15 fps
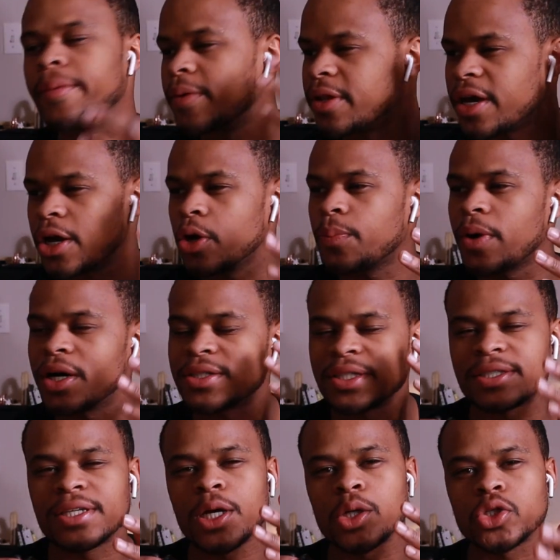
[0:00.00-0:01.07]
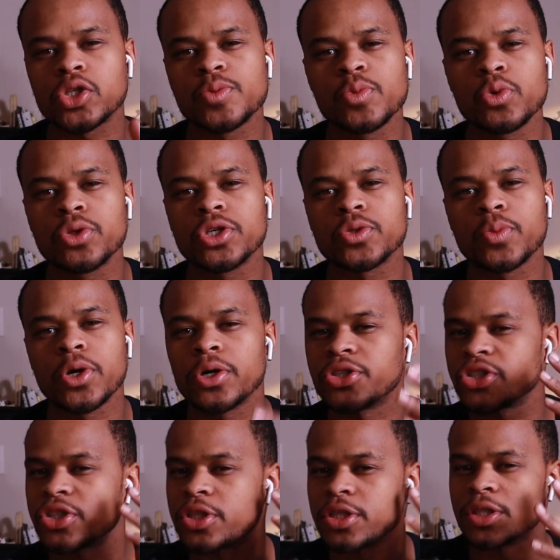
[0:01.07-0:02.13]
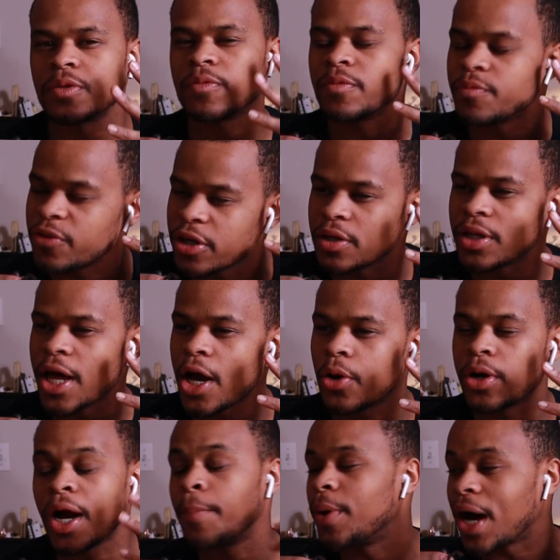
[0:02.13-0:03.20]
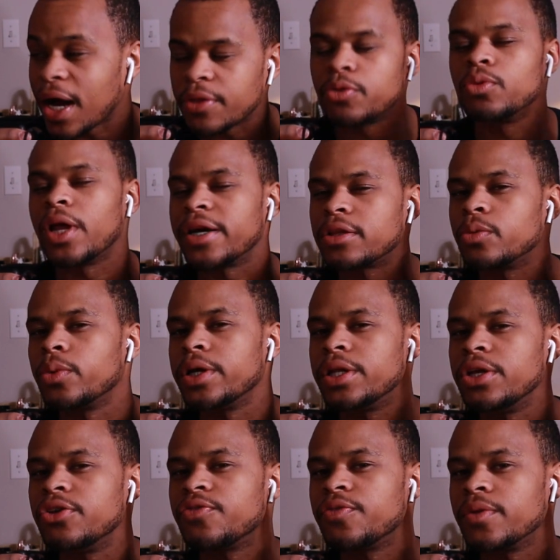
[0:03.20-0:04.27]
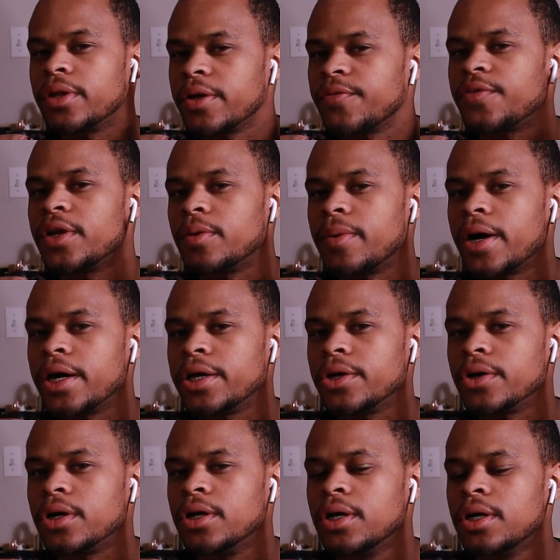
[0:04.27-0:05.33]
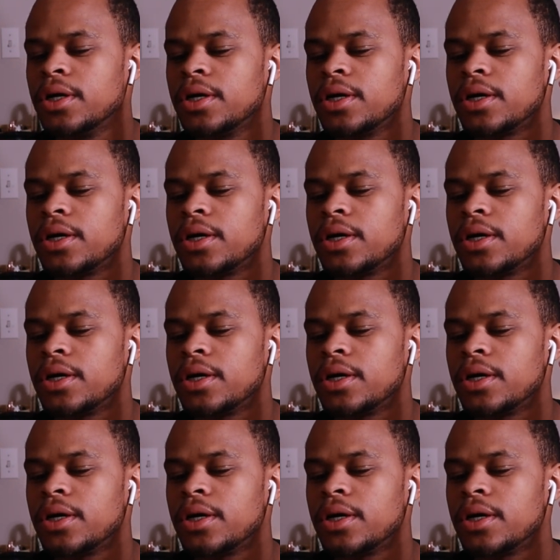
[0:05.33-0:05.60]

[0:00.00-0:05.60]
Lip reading: Like the AirPods, they sound smooth as well. It's just very loud, but I do like the way these fit in my ear.